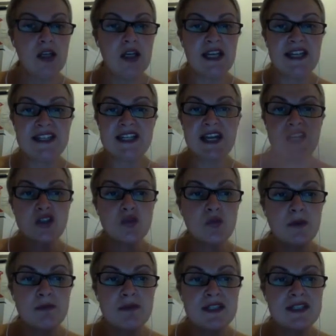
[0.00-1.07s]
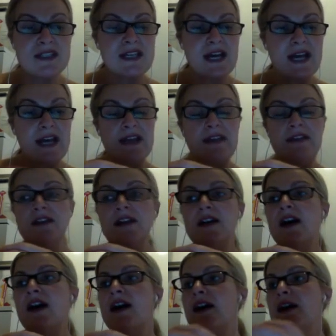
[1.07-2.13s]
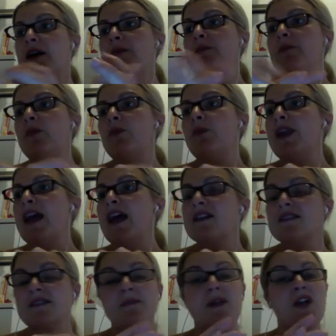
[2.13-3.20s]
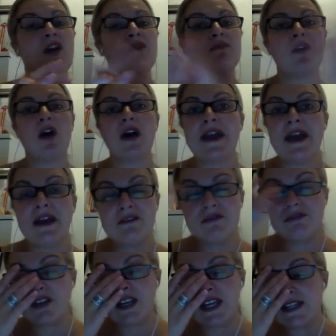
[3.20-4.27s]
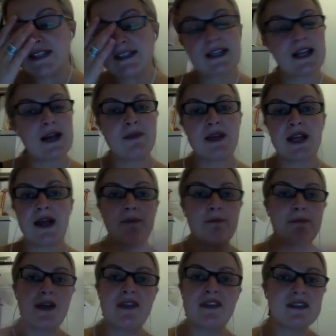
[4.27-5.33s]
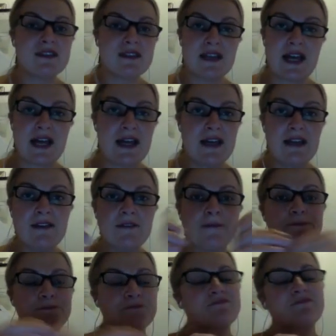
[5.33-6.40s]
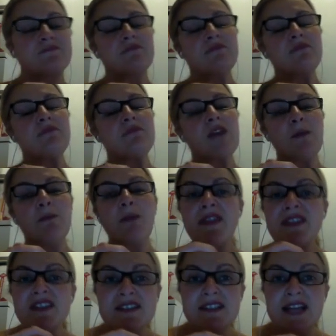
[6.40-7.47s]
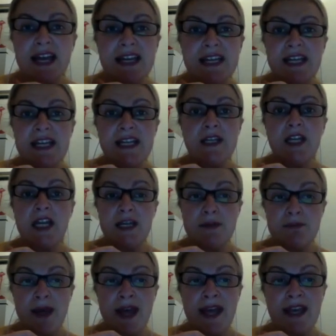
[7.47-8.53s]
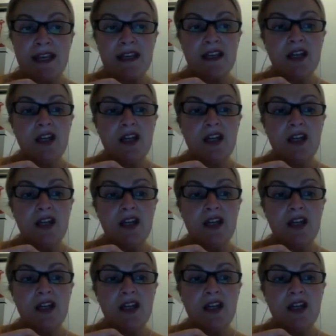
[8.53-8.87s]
International Women's Day, what else? I mean, I have Easter coming up, Mother's Day in May.